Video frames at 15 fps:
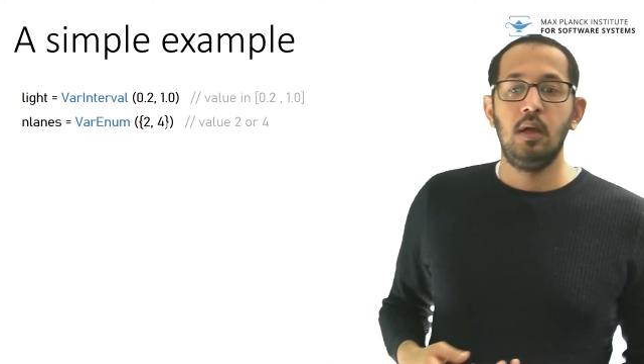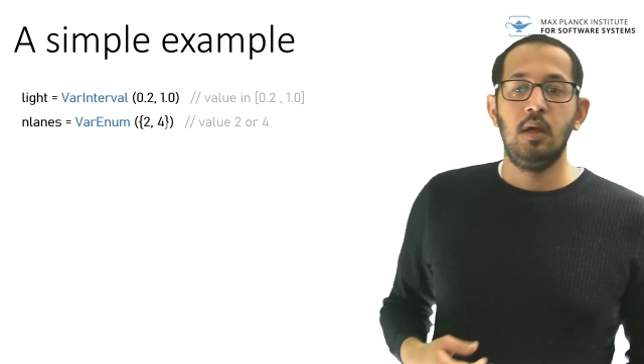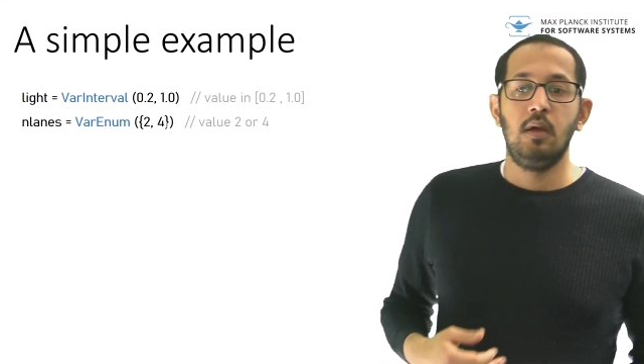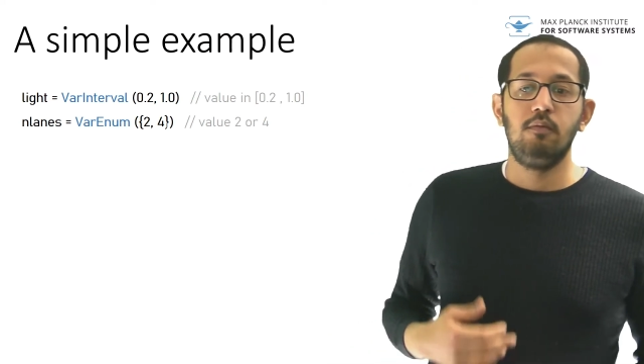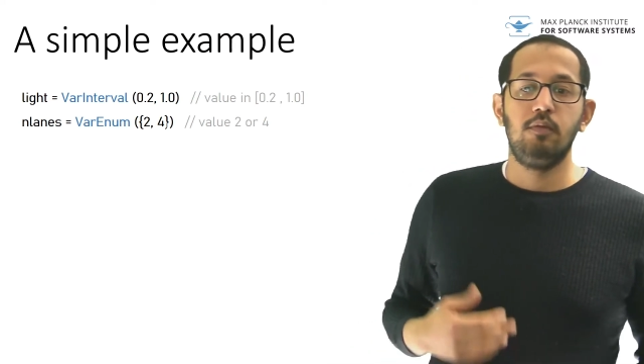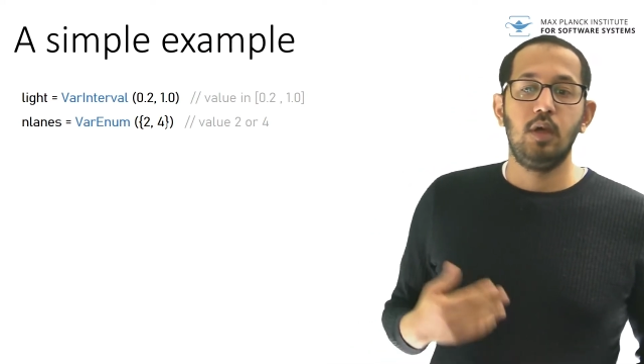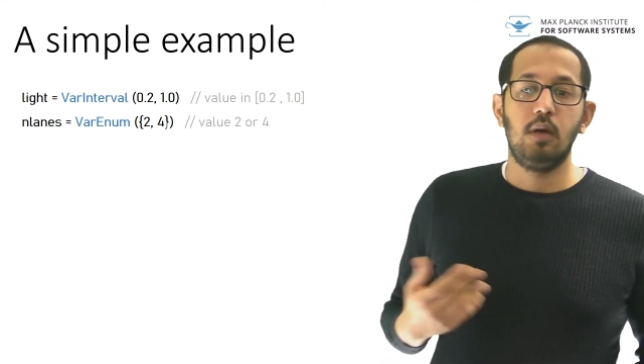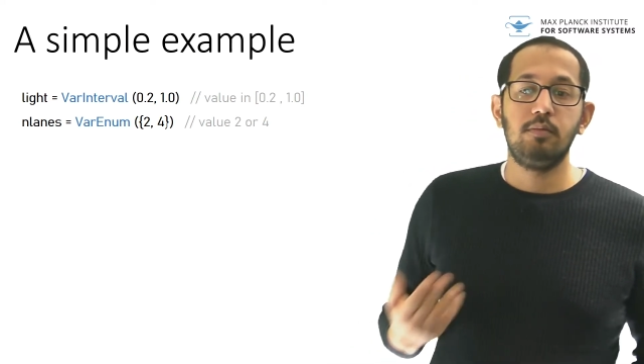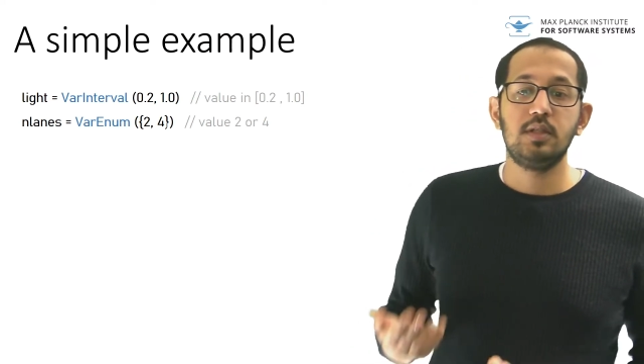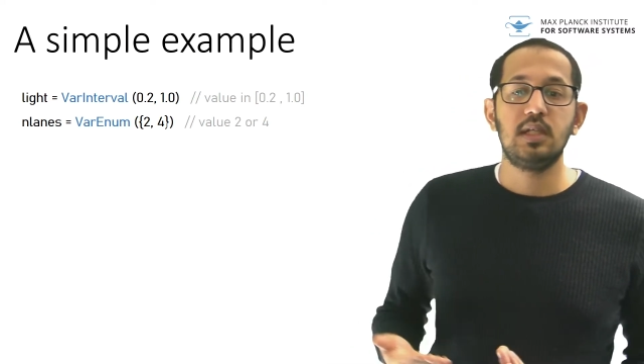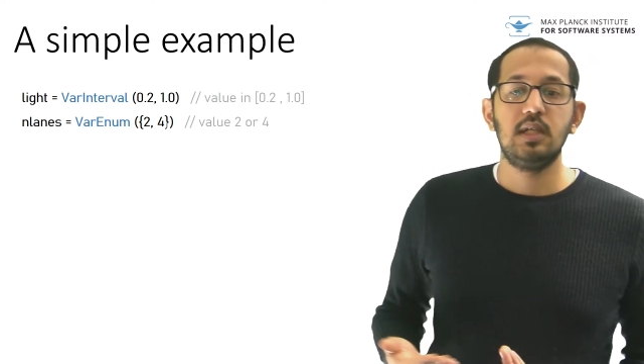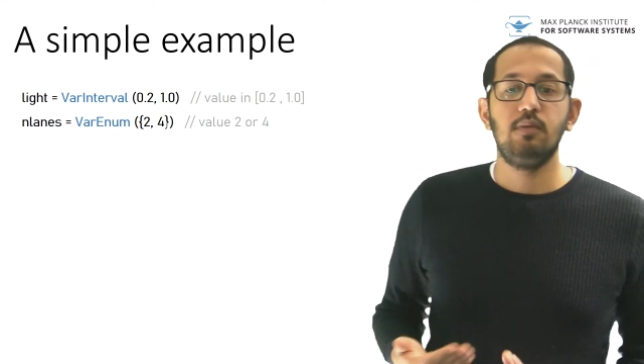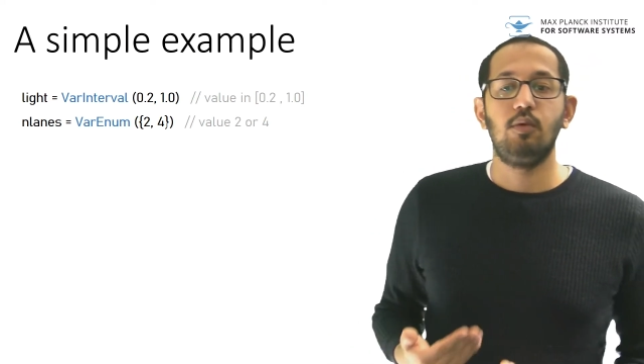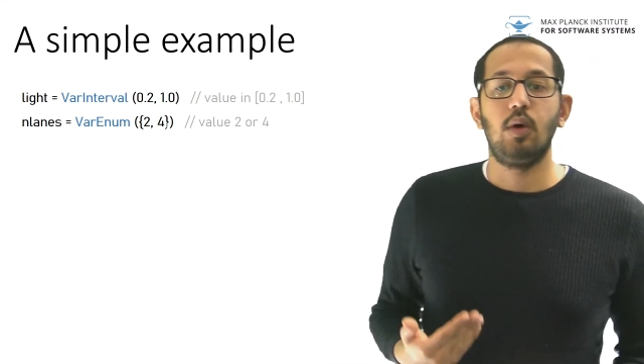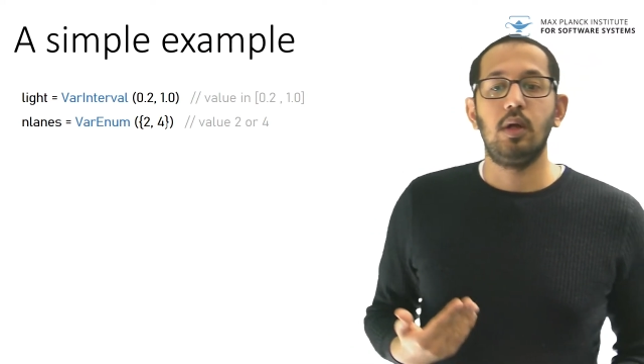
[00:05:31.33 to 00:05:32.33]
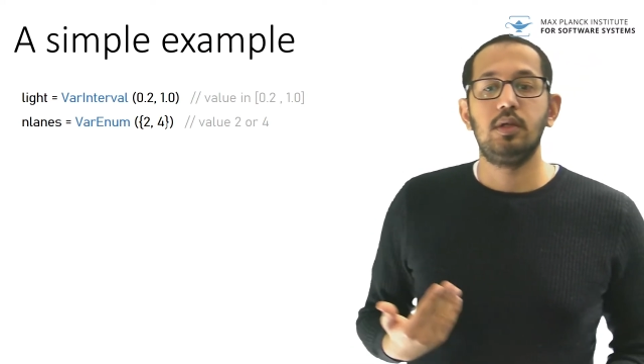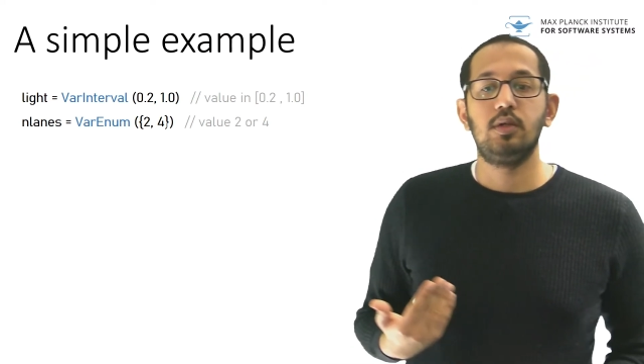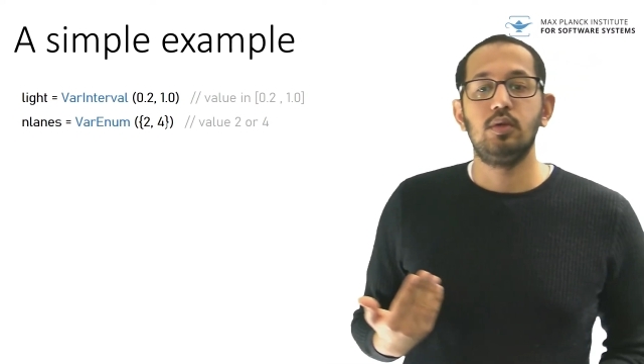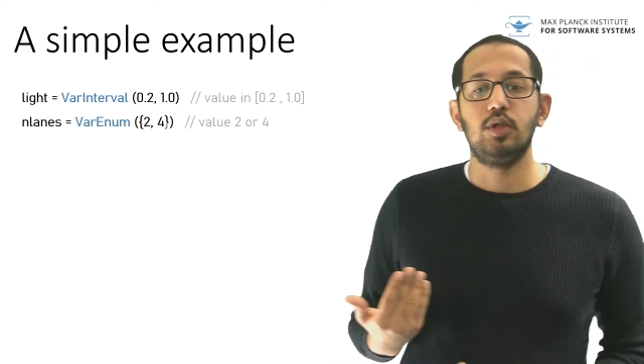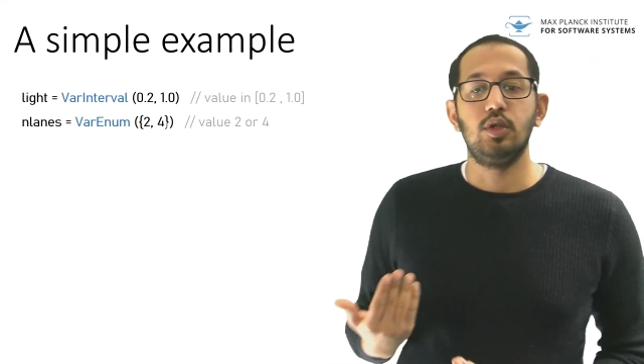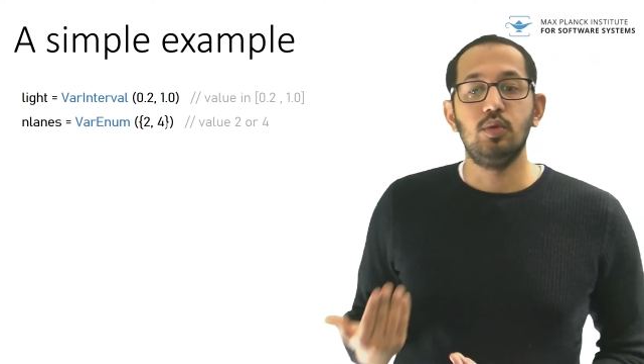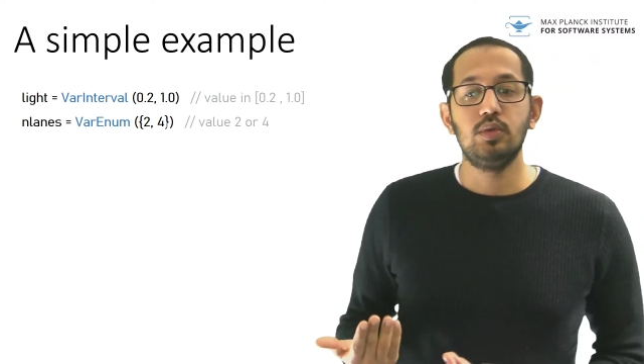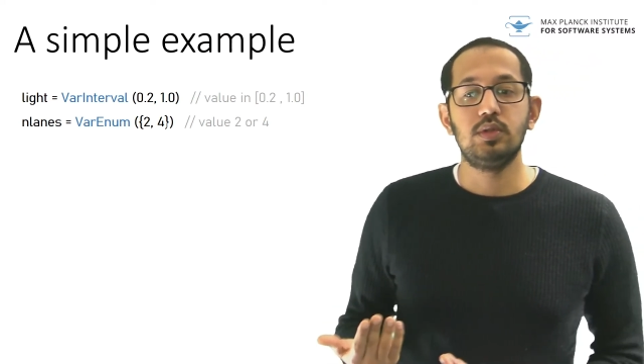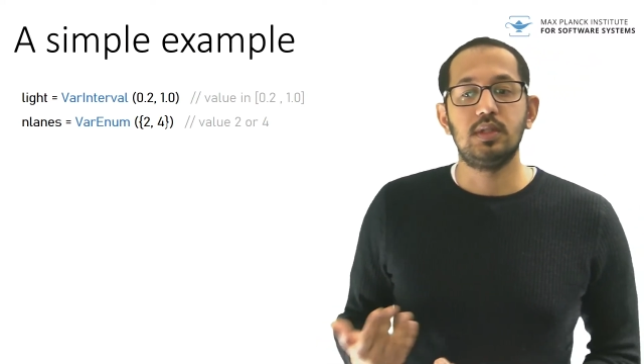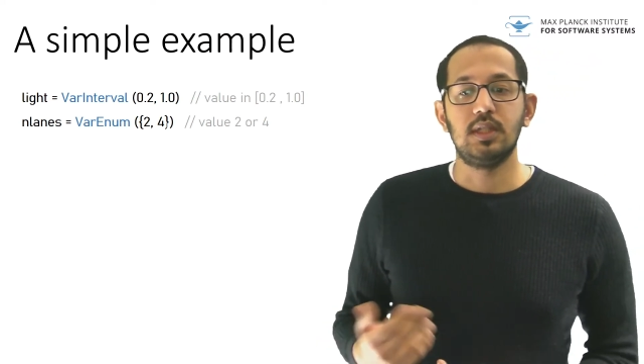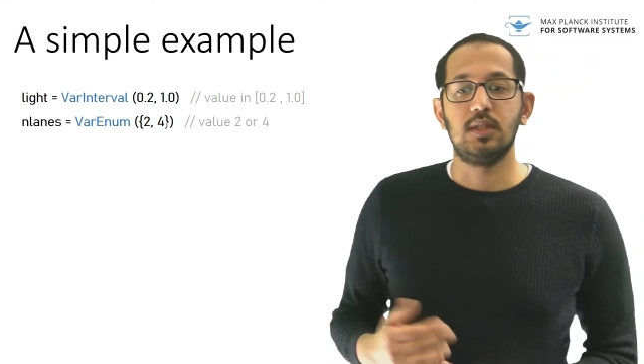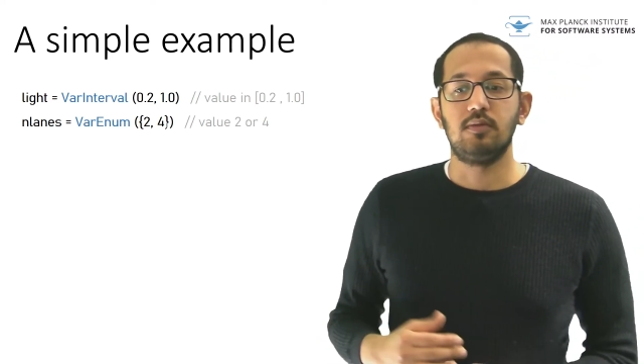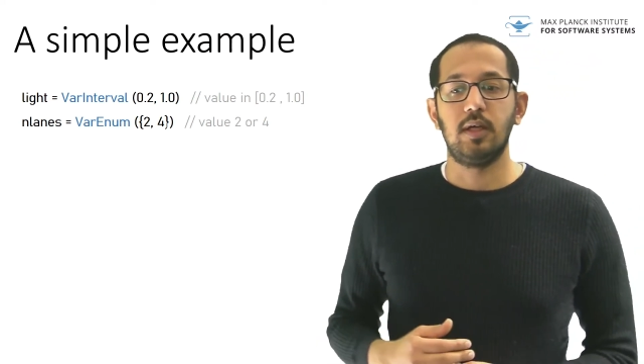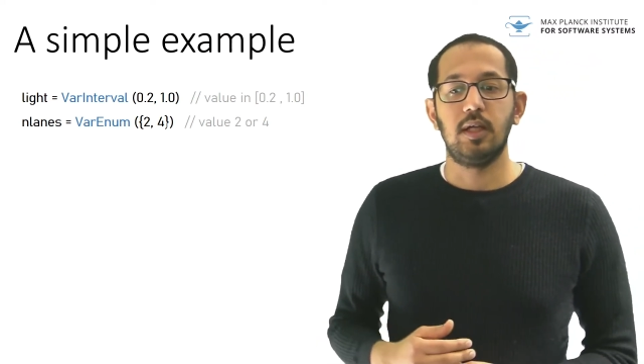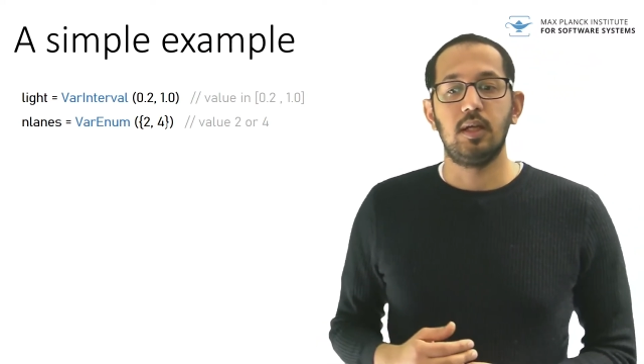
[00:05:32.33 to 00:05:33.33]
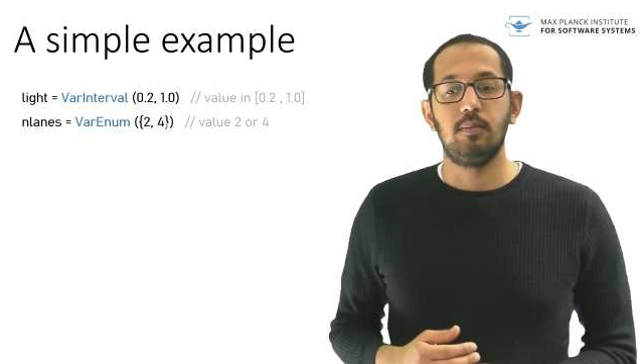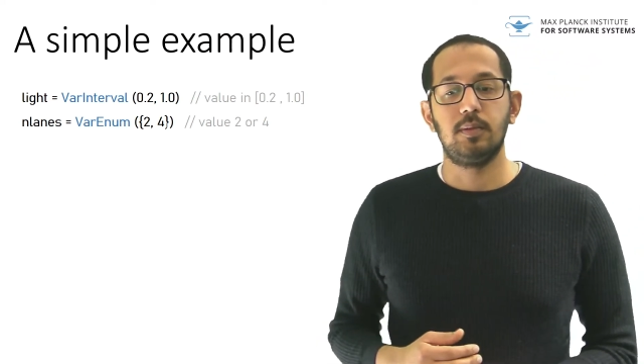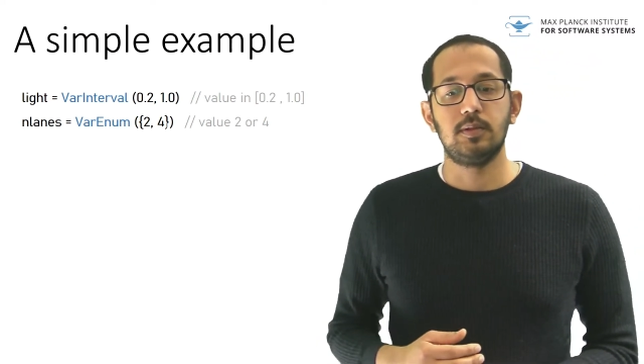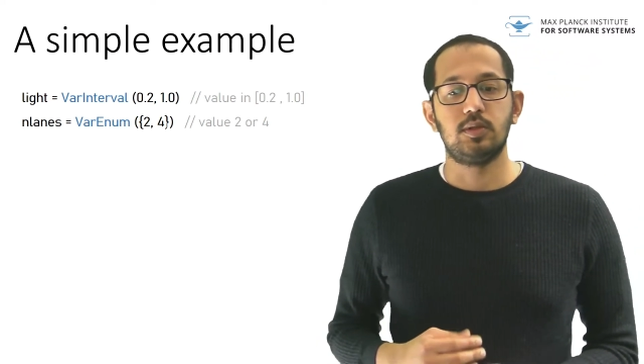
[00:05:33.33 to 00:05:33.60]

We obviously want to use these variables